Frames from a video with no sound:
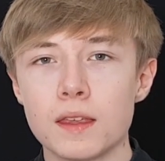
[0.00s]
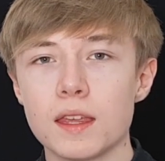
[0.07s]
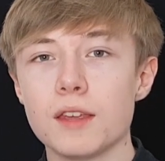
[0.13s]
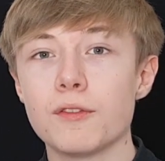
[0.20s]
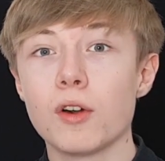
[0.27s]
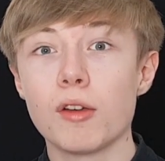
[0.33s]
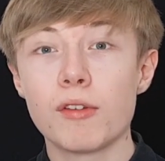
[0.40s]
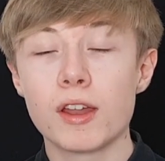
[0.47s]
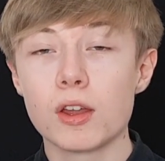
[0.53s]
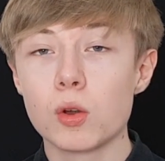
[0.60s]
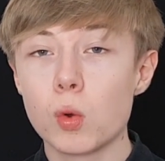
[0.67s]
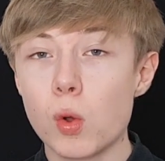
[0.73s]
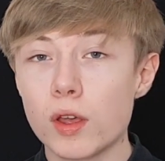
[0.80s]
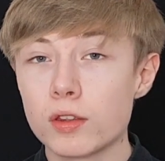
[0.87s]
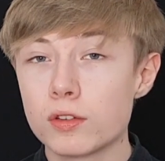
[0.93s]
If I've had a
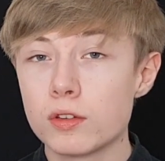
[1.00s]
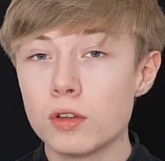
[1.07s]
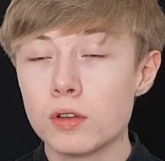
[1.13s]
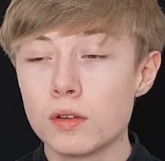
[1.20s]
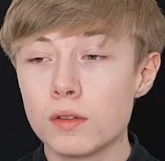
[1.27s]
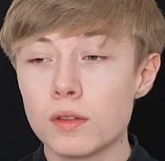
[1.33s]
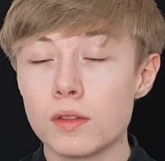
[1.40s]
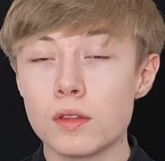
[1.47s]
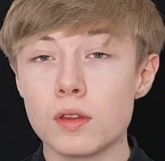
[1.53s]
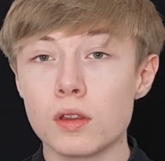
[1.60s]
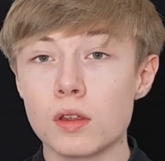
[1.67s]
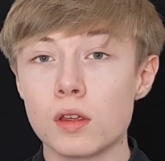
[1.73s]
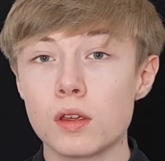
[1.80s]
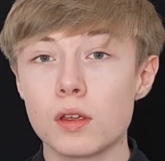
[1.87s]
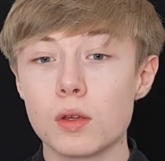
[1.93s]
question,
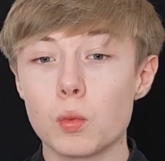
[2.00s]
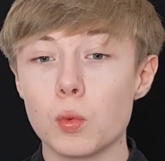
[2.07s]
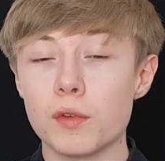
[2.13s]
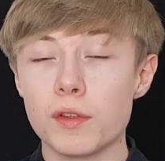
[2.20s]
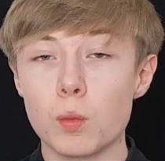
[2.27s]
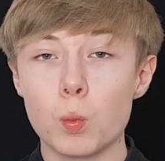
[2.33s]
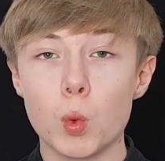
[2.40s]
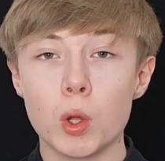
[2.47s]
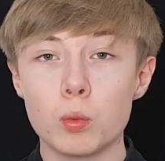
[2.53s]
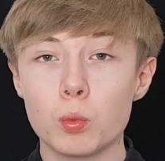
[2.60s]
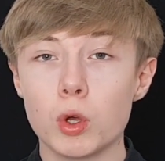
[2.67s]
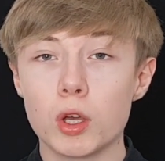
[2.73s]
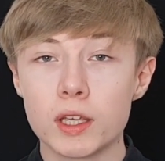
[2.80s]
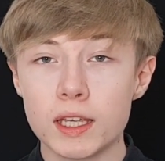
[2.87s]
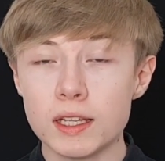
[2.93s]
that within 1
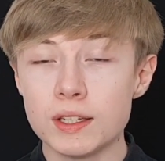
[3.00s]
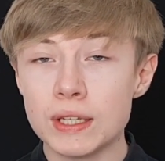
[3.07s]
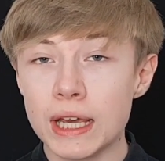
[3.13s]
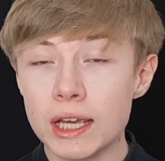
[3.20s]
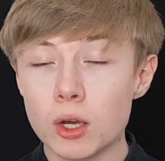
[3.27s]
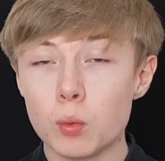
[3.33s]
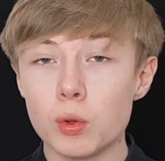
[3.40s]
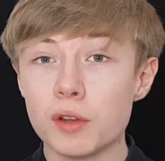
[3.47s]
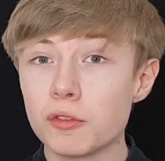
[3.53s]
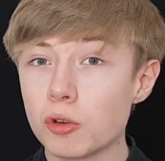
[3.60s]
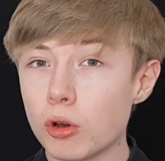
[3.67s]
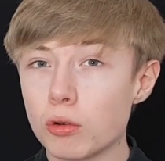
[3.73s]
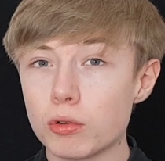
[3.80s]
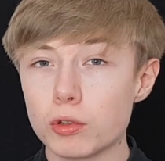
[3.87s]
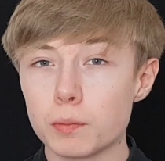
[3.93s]
working day I would have
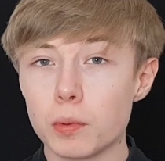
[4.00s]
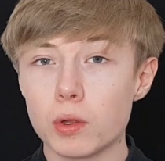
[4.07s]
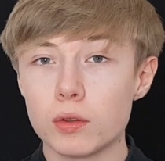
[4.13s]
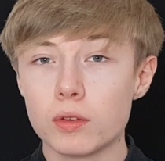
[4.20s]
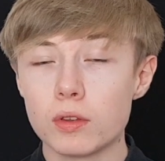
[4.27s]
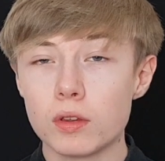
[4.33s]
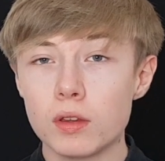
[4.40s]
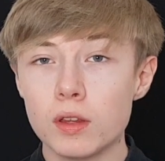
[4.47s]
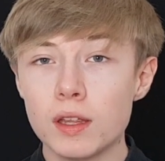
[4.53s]
got a response,